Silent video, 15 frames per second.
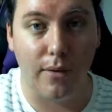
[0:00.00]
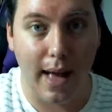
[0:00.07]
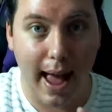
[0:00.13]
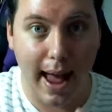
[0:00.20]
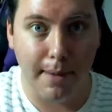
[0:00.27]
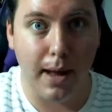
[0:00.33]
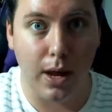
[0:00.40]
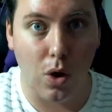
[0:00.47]

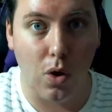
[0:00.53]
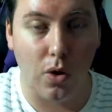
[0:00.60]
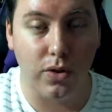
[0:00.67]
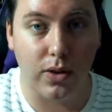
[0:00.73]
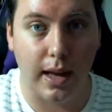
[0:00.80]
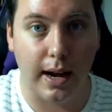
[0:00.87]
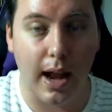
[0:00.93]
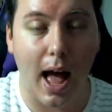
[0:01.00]
and my
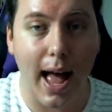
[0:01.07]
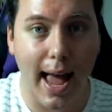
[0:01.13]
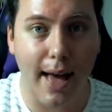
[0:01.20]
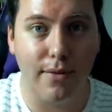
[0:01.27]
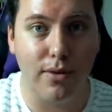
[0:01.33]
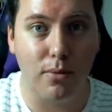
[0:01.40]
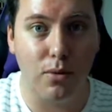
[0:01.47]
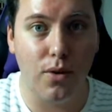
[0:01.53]
content, I
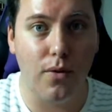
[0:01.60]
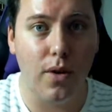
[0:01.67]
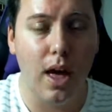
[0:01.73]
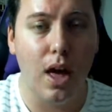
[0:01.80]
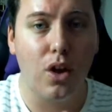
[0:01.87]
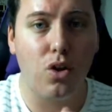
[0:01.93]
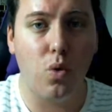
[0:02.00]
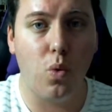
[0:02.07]
have to move
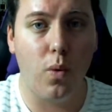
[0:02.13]
to